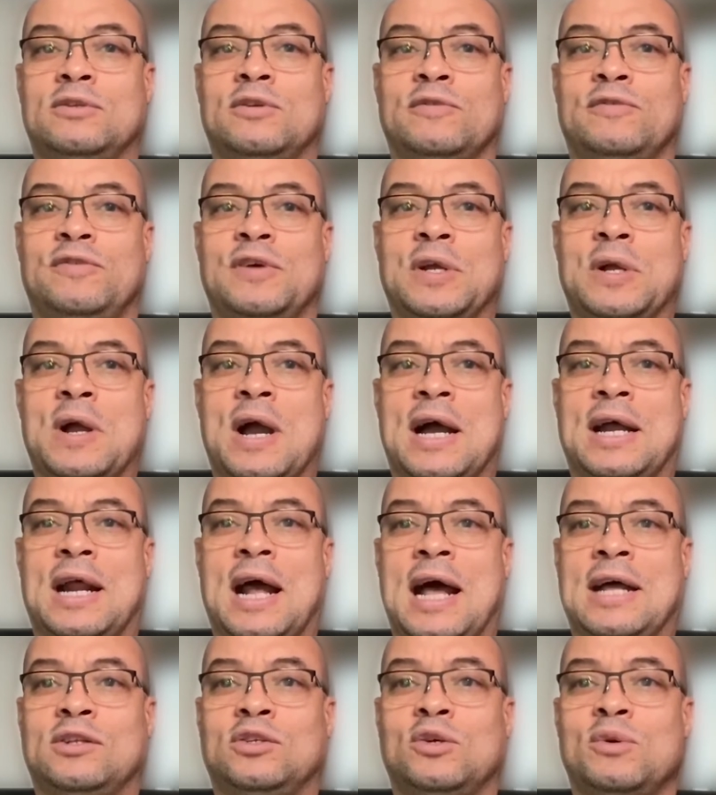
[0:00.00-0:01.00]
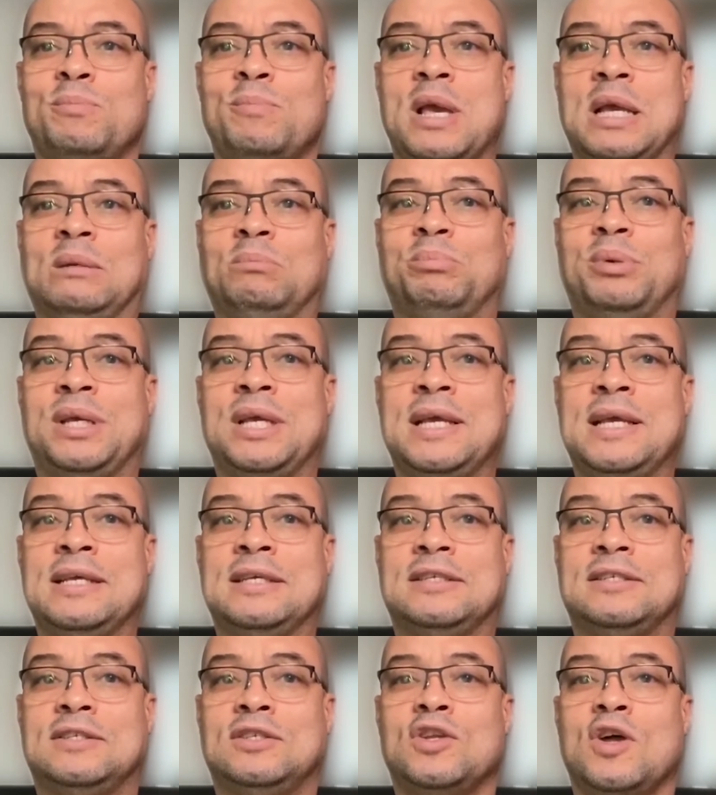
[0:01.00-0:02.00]
to figure out how to make
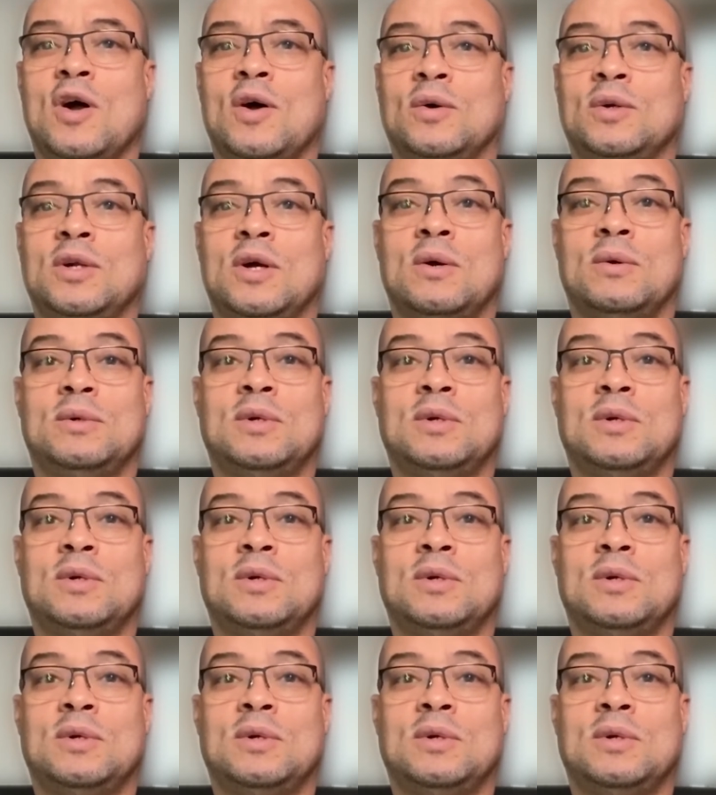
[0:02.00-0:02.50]
peace. No.